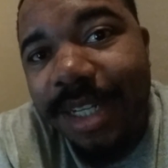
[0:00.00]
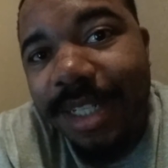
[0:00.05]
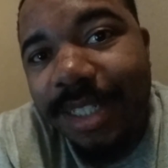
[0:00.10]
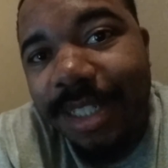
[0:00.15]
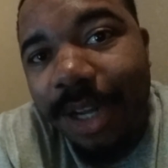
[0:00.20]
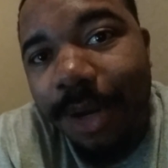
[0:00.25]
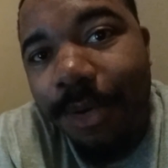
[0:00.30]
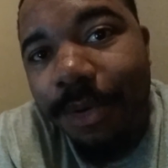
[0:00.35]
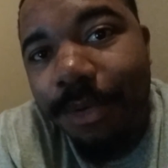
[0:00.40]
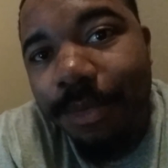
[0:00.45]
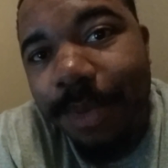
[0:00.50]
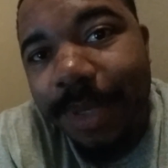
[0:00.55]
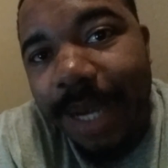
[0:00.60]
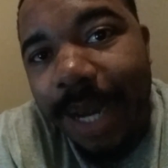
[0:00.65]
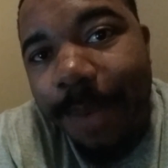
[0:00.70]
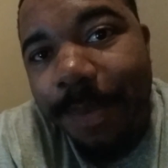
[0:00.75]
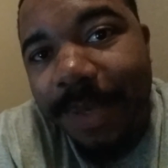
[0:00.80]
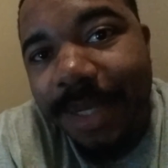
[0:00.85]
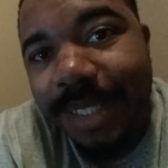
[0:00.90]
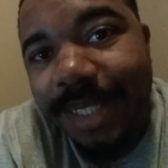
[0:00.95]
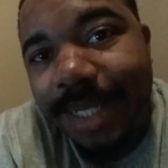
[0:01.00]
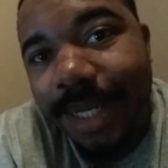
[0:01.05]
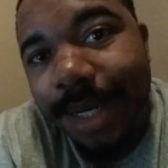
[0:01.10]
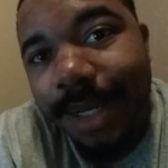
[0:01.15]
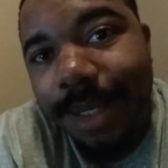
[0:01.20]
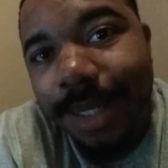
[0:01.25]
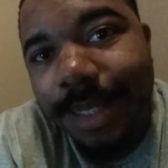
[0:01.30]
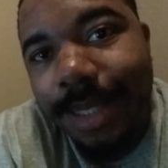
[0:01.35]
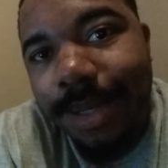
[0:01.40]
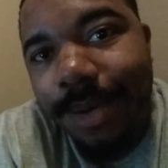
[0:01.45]
So, with that being
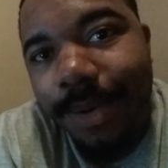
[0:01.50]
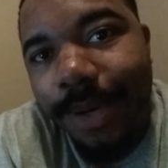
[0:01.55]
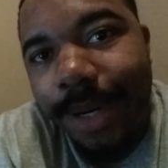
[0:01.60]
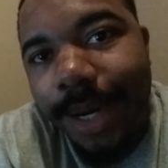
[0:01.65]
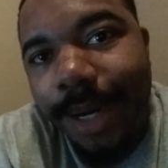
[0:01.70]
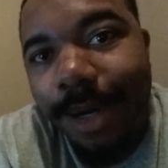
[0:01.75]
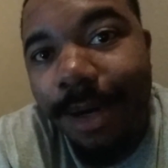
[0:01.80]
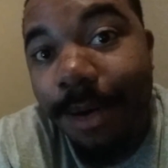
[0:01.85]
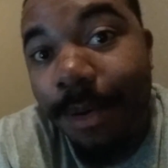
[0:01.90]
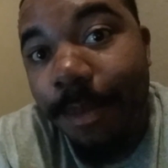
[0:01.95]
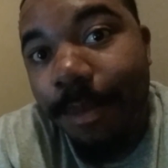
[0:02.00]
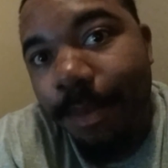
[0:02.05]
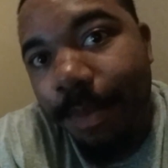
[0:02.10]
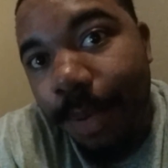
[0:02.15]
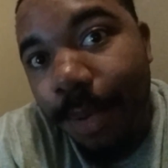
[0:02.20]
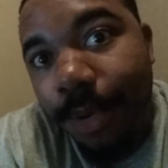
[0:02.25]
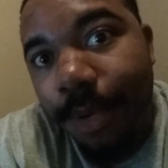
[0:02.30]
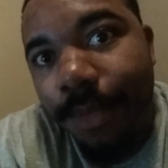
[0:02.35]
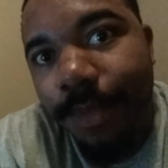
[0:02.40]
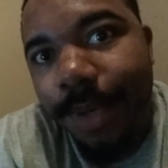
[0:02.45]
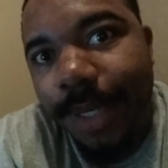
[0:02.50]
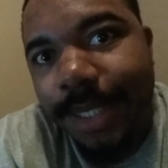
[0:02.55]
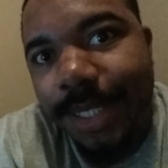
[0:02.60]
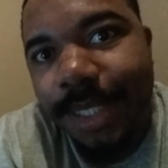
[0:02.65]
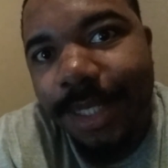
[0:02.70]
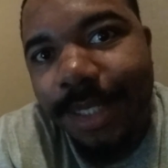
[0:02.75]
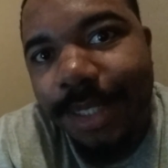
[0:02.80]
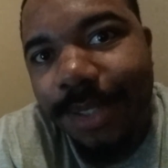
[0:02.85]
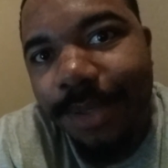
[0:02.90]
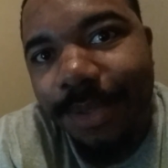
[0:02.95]
said, let's go ahead and bull rush
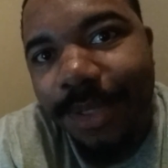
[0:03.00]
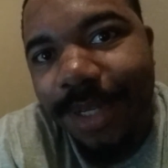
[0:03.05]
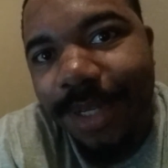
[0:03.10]
into